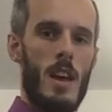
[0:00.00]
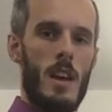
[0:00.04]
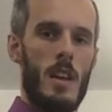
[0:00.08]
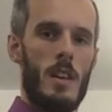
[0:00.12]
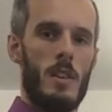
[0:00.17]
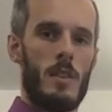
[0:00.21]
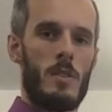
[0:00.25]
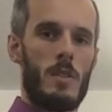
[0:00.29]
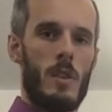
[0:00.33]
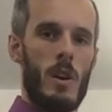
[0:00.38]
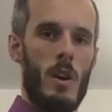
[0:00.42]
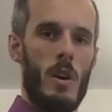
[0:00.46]

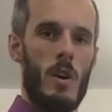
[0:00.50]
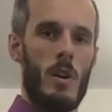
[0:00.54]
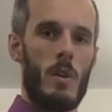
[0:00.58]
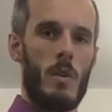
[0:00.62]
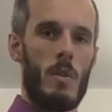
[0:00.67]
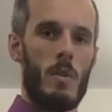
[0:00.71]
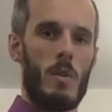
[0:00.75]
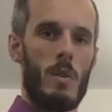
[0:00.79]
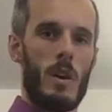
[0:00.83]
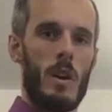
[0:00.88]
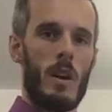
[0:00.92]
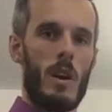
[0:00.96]

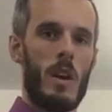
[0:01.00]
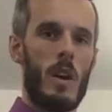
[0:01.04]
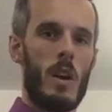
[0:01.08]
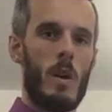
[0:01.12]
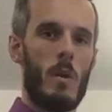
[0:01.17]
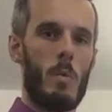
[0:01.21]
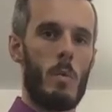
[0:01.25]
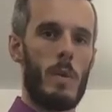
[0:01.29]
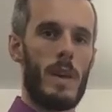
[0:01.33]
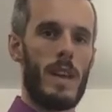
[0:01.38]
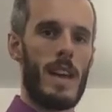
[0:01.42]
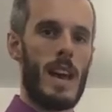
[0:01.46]
So
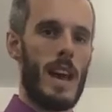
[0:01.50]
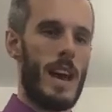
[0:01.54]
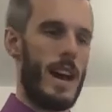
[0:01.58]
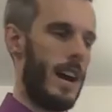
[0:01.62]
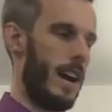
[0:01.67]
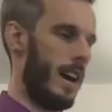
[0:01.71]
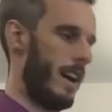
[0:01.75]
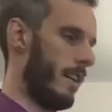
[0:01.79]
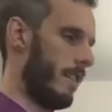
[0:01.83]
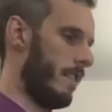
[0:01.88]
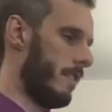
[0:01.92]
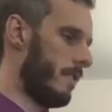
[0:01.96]
we
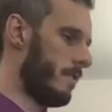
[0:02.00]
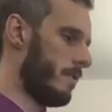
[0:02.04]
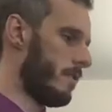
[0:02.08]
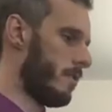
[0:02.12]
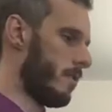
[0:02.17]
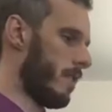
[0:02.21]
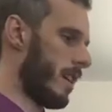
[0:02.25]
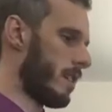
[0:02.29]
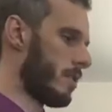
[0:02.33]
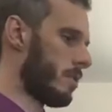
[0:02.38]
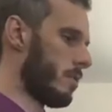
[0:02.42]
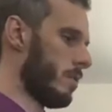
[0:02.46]
have
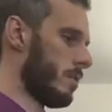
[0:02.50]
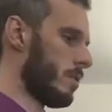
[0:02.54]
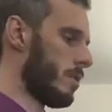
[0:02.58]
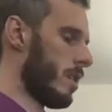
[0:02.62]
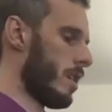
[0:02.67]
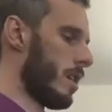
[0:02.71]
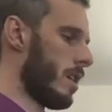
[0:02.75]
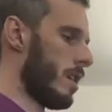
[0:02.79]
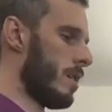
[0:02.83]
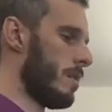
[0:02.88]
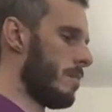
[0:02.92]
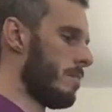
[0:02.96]
directional
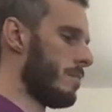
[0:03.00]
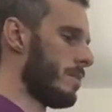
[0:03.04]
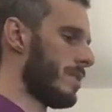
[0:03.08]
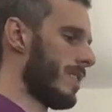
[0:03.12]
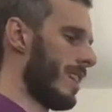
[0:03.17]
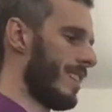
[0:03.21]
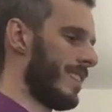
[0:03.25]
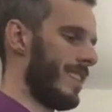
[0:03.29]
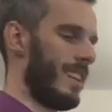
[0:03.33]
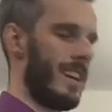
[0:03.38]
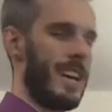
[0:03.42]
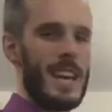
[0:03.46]

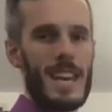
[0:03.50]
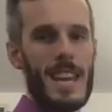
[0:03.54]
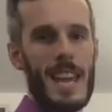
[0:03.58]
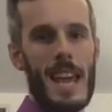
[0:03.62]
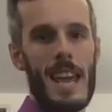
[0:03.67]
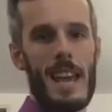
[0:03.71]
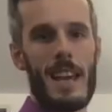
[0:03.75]
terms like